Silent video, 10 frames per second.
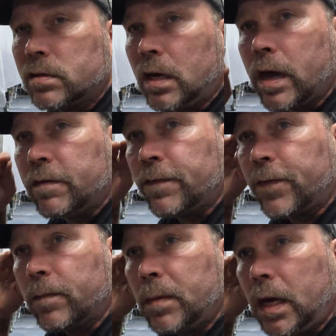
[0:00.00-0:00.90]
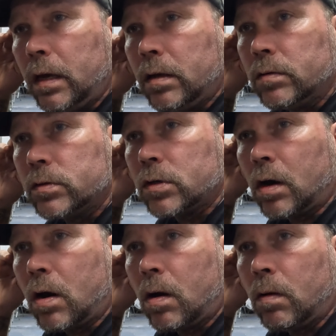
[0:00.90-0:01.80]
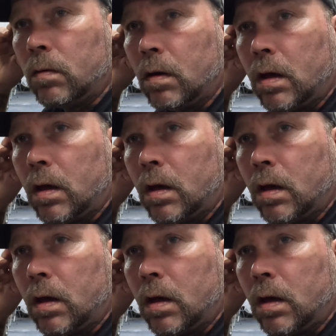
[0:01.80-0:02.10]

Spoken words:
the end for me, so